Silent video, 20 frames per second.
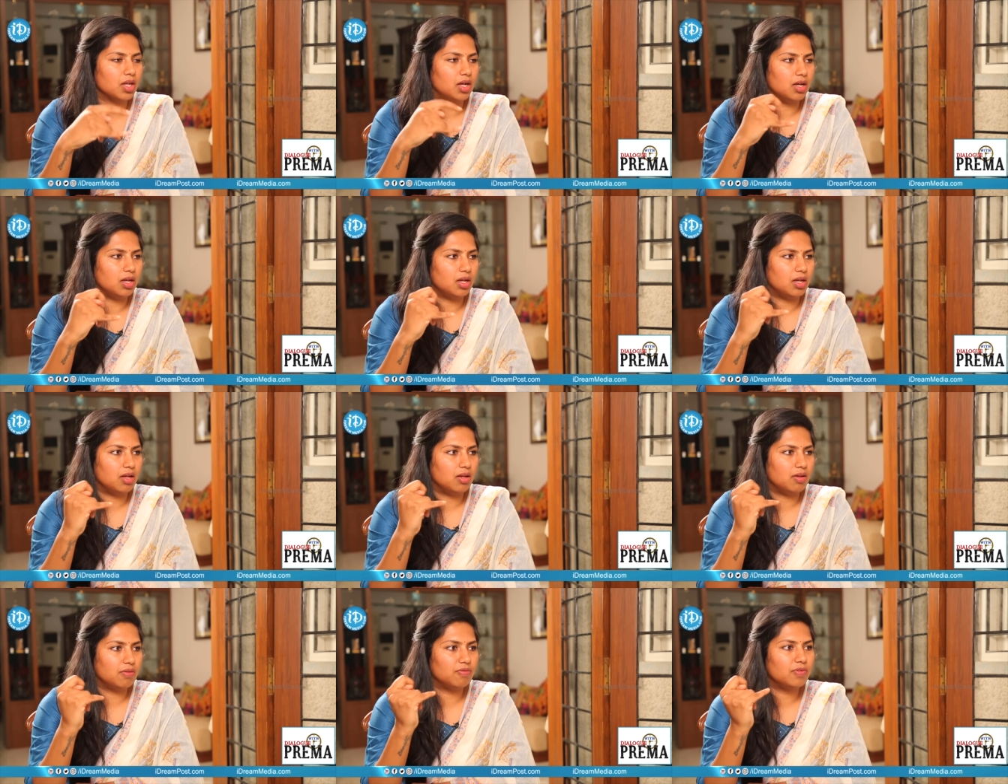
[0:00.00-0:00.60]

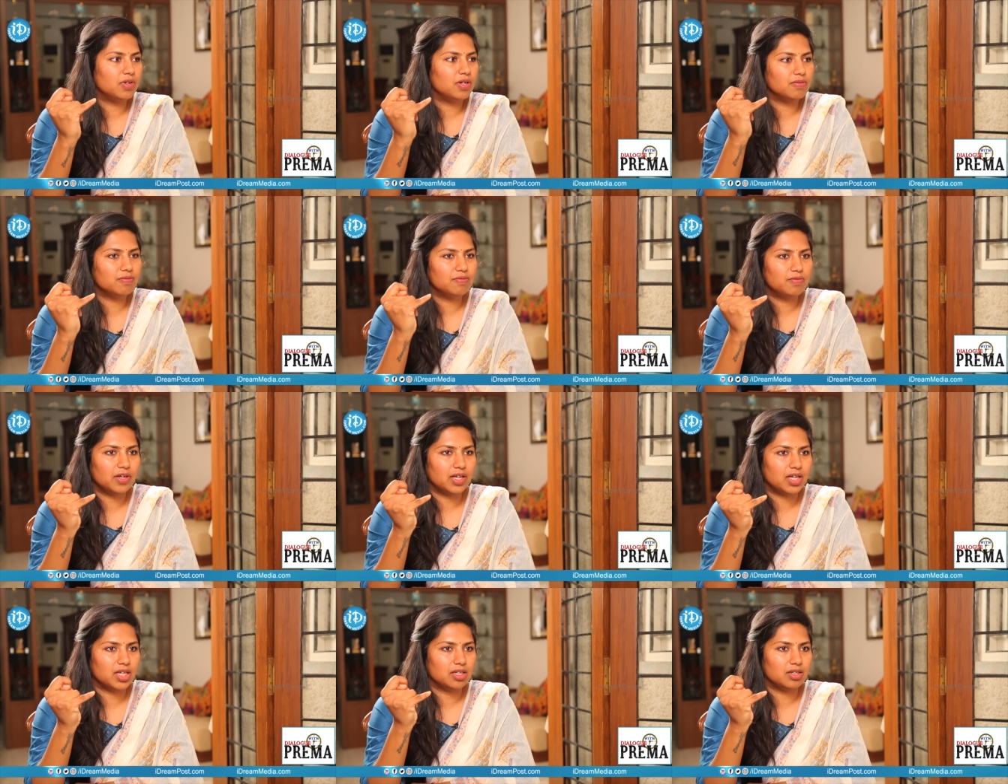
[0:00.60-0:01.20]
Uh, Film
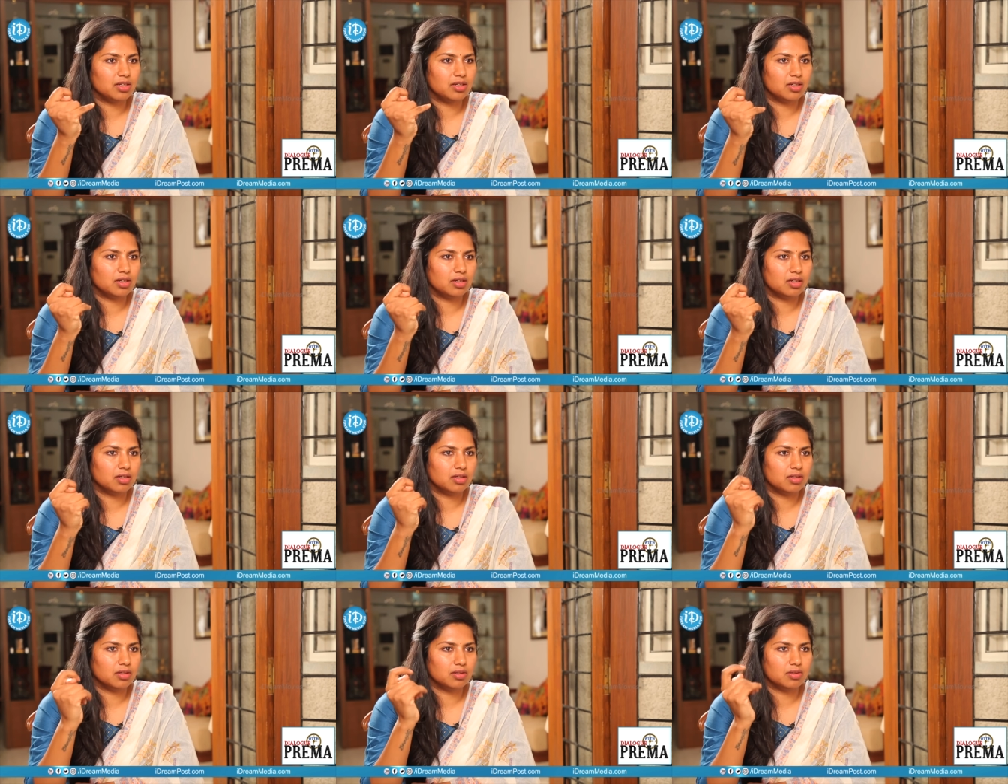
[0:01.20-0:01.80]
Fair,
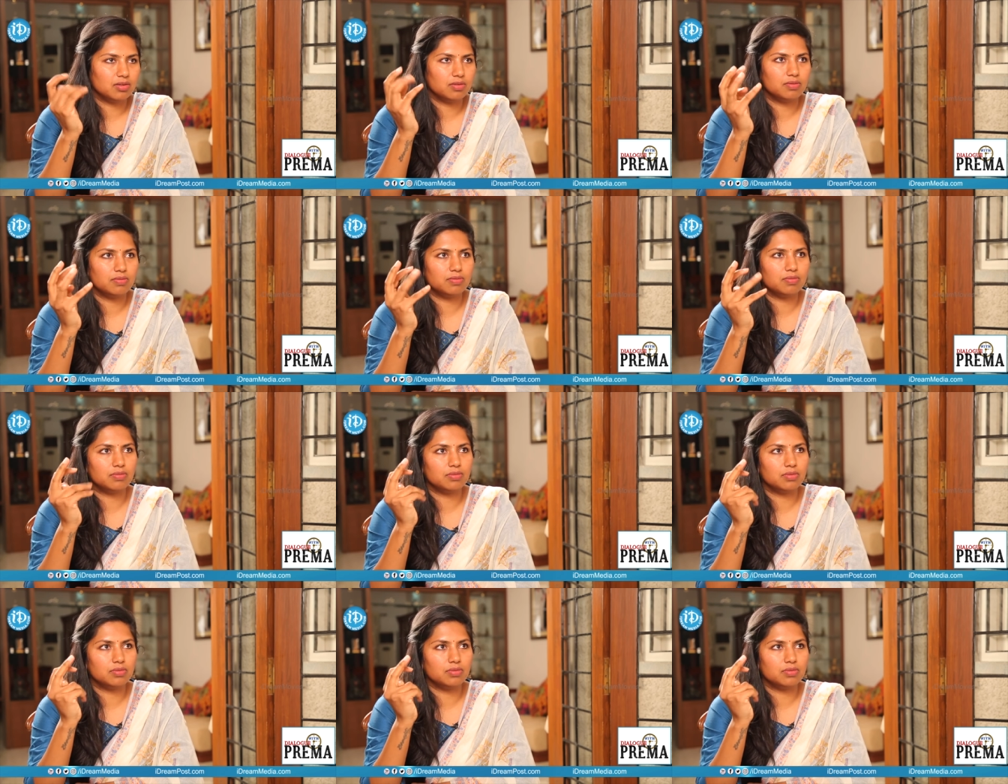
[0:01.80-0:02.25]
uh,